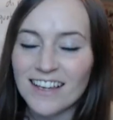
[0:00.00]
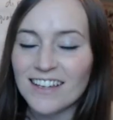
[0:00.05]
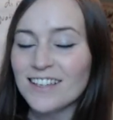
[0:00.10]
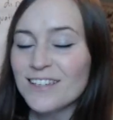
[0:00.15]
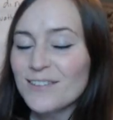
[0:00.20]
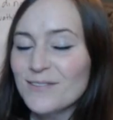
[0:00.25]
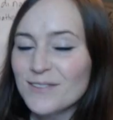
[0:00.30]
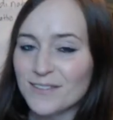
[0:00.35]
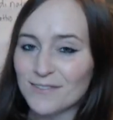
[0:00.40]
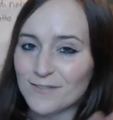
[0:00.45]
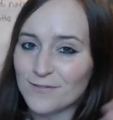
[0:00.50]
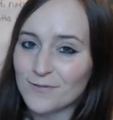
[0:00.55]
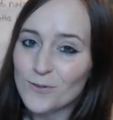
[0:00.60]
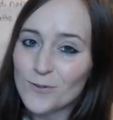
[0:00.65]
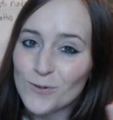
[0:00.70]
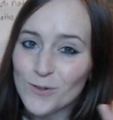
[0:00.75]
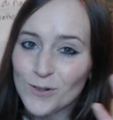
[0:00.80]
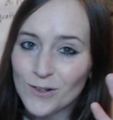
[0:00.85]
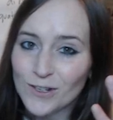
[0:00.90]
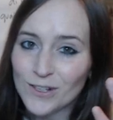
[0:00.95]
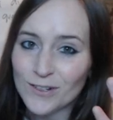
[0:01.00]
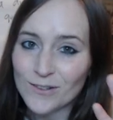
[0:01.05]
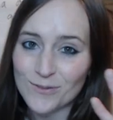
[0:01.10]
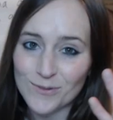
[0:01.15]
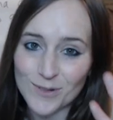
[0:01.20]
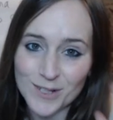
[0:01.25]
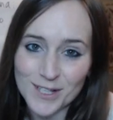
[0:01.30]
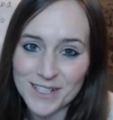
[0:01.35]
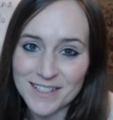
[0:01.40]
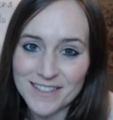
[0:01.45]
using 4
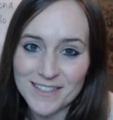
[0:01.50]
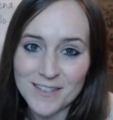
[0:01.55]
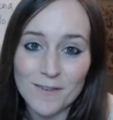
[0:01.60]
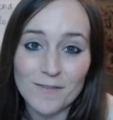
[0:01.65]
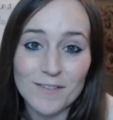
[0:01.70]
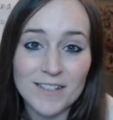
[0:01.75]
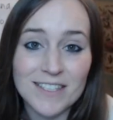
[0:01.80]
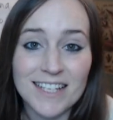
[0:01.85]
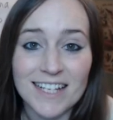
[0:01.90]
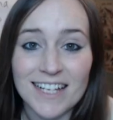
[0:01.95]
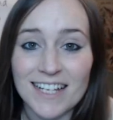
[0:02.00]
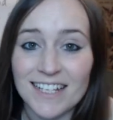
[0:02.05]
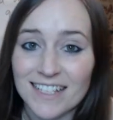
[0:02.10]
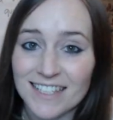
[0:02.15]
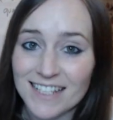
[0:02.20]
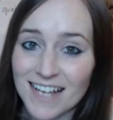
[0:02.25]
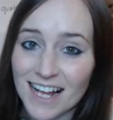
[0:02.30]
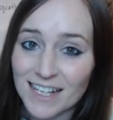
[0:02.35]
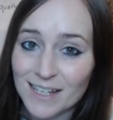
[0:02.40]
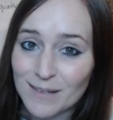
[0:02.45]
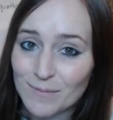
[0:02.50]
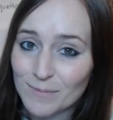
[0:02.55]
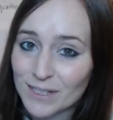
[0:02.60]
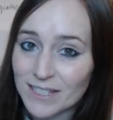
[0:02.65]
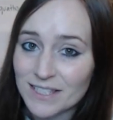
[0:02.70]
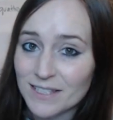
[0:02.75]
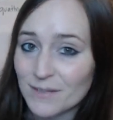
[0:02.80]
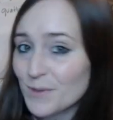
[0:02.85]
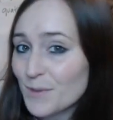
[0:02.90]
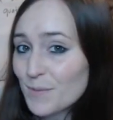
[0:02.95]
words, obviously in Italian
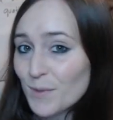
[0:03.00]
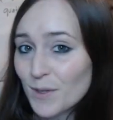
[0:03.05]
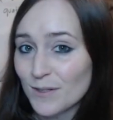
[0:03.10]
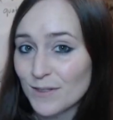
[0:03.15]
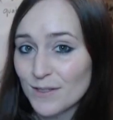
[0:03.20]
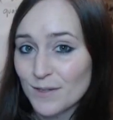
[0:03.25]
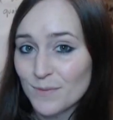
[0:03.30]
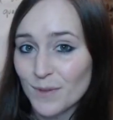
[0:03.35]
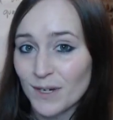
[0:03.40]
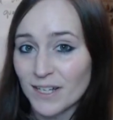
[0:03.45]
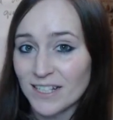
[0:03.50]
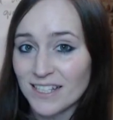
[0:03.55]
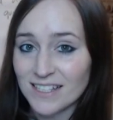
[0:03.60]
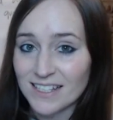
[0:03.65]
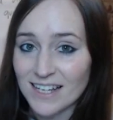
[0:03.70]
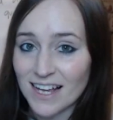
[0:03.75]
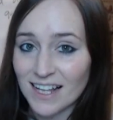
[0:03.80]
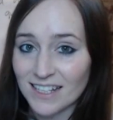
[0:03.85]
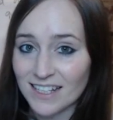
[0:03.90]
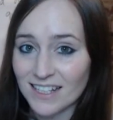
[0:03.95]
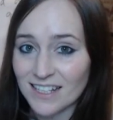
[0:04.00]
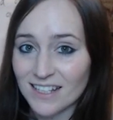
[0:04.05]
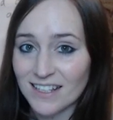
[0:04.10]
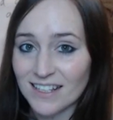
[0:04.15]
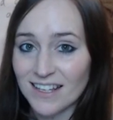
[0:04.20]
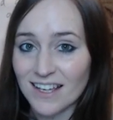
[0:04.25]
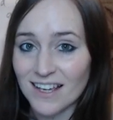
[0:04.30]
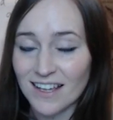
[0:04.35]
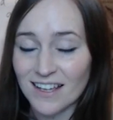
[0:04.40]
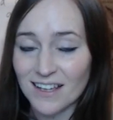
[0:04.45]
because it was posted by an
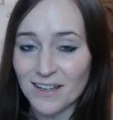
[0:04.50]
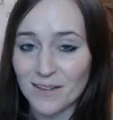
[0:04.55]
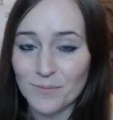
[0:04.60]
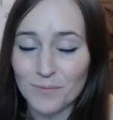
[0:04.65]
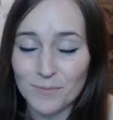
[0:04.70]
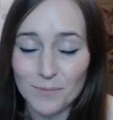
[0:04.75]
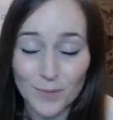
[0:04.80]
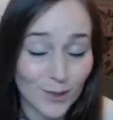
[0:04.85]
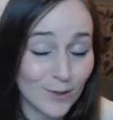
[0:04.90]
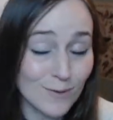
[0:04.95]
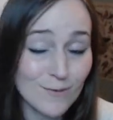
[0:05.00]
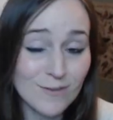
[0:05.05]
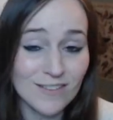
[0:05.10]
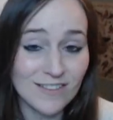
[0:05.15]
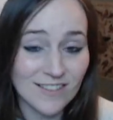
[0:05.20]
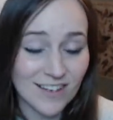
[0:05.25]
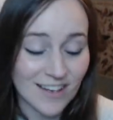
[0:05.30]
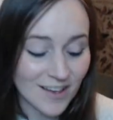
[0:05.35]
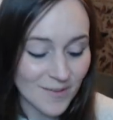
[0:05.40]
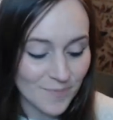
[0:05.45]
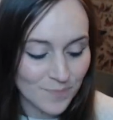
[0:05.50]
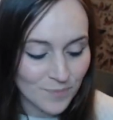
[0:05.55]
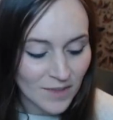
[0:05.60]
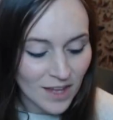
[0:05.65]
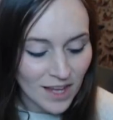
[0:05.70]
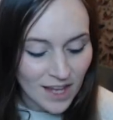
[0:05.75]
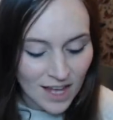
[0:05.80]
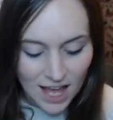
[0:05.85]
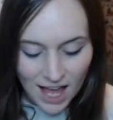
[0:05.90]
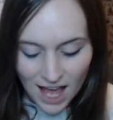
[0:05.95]
Italian poster,
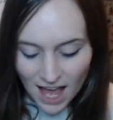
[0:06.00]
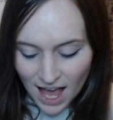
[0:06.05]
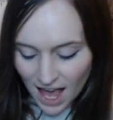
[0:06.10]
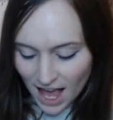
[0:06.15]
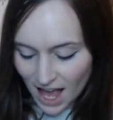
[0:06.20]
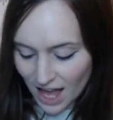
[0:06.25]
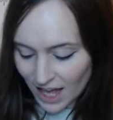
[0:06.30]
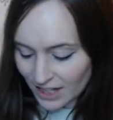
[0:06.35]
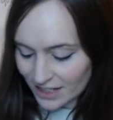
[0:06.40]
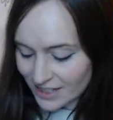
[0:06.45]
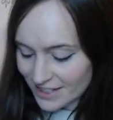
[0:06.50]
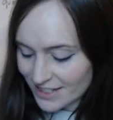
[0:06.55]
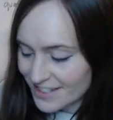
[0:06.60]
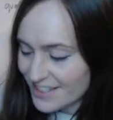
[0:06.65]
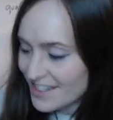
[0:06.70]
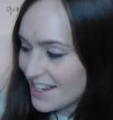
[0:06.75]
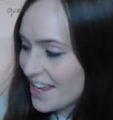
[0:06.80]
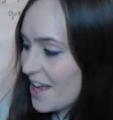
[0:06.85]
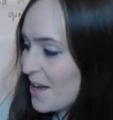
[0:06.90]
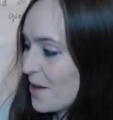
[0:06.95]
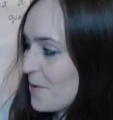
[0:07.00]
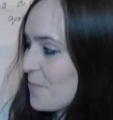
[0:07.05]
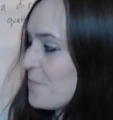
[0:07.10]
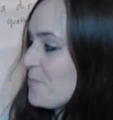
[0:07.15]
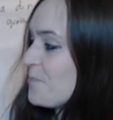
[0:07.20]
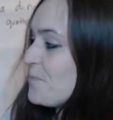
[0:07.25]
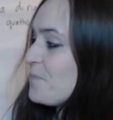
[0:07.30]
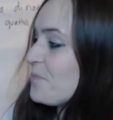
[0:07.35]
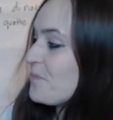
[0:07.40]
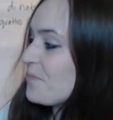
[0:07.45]
and
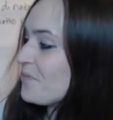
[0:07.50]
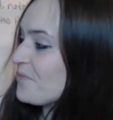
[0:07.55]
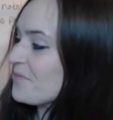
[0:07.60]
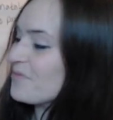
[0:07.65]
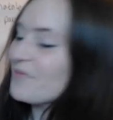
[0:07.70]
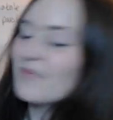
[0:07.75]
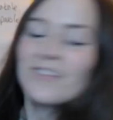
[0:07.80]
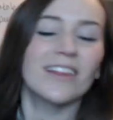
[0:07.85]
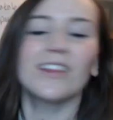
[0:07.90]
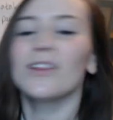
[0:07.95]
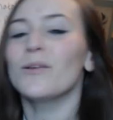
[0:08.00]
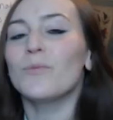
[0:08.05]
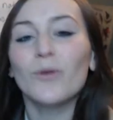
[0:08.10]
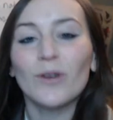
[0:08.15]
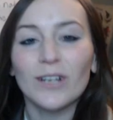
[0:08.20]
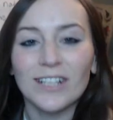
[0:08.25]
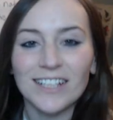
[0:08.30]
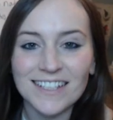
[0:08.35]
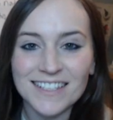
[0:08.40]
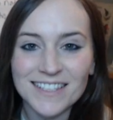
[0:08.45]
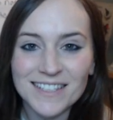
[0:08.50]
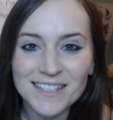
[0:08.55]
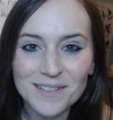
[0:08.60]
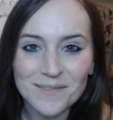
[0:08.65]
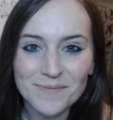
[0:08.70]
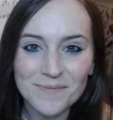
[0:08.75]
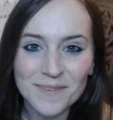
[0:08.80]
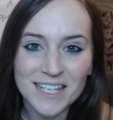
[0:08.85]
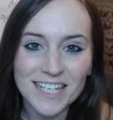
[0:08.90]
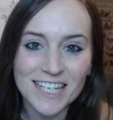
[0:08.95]
the point is to
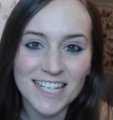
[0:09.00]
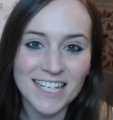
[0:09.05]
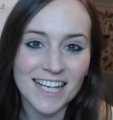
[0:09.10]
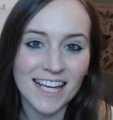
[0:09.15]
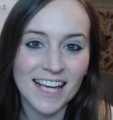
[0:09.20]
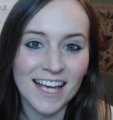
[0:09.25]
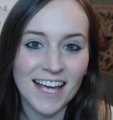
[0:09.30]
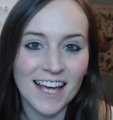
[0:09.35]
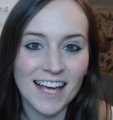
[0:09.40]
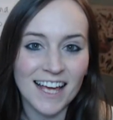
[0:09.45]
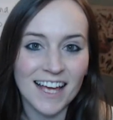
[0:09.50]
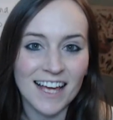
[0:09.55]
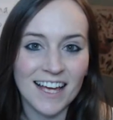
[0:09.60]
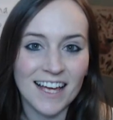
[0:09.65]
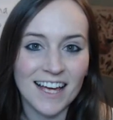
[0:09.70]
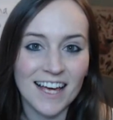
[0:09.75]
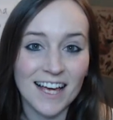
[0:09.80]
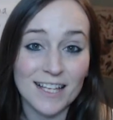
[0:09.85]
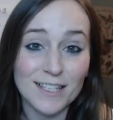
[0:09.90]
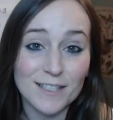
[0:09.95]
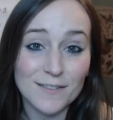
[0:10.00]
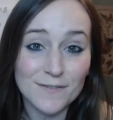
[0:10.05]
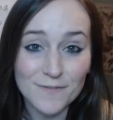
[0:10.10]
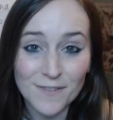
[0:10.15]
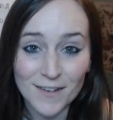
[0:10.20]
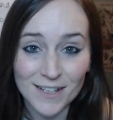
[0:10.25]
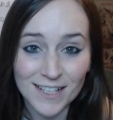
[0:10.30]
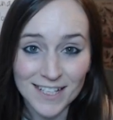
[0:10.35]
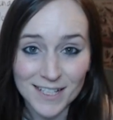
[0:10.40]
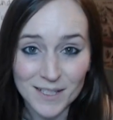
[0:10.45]
be as
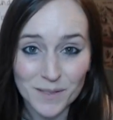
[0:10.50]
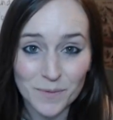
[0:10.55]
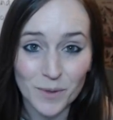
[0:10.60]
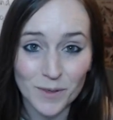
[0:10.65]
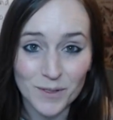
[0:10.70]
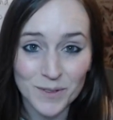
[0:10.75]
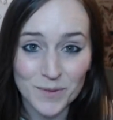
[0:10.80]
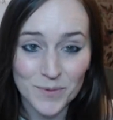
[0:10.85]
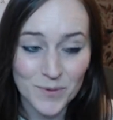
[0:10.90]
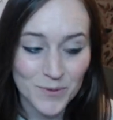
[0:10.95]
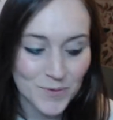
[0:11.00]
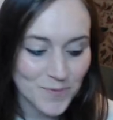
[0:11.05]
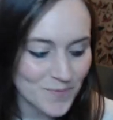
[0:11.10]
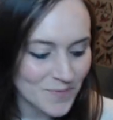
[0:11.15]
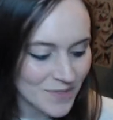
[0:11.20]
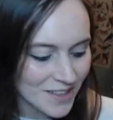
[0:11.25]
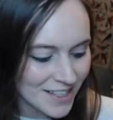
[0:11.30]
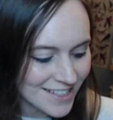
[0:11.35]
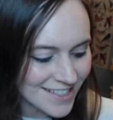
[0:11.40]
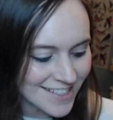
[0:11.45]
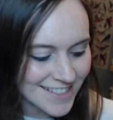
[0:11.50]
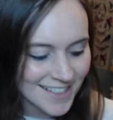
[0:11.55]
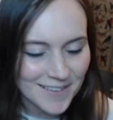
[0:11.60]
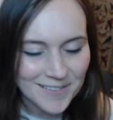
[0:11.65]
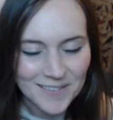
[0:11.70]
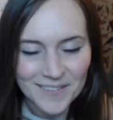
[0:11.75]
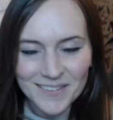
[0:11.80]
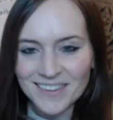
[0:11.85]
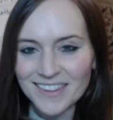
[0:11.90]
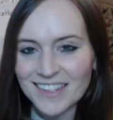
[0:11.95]
funny as possible. So
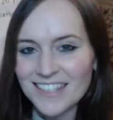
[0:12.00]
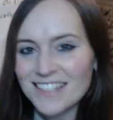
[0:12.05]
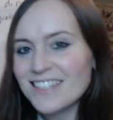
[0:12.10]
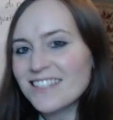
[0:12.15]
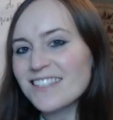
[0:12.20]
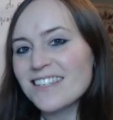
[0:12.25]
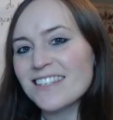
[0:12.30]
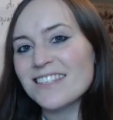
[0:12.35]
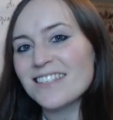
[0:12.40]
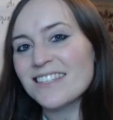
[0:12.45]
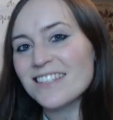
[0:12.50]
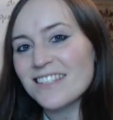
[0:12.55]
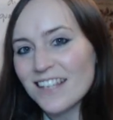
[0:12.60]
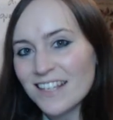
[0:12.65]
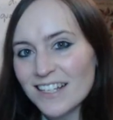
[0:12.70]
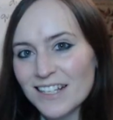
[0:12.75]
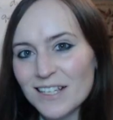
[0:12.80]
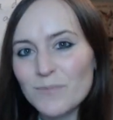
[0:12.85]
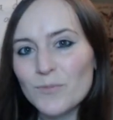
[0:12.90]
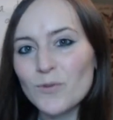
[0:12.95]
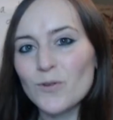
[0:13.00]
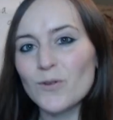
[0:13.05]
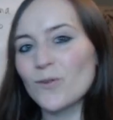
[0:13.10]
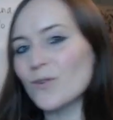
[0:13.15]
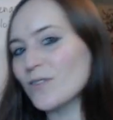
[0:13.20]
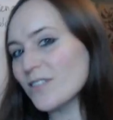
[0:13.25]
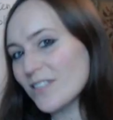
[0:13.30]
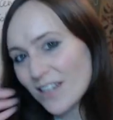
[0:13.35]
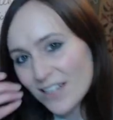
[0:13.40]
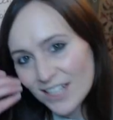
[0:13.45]
this is a slightly
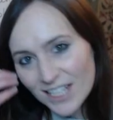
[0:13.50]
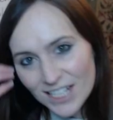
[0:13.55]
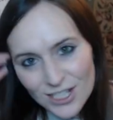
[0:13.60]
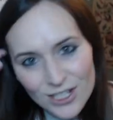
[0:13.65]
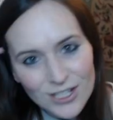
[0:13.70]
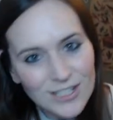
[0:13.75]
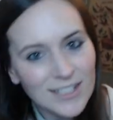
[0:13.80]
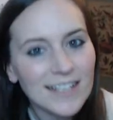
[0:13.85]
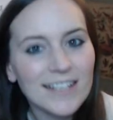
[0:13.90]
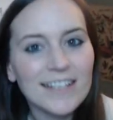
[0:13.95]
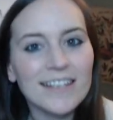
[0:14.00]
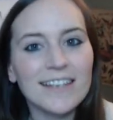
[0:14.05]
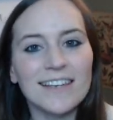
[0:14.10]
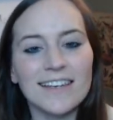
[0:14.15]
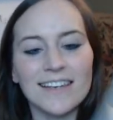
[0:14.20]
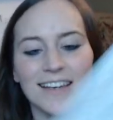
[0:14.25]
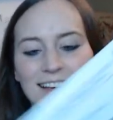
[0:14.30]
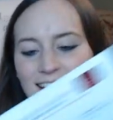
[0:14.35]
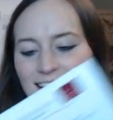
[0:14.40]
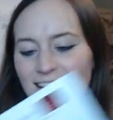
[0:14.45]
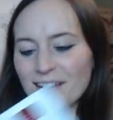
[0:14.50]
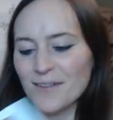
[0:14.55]
more tongue-in-cheek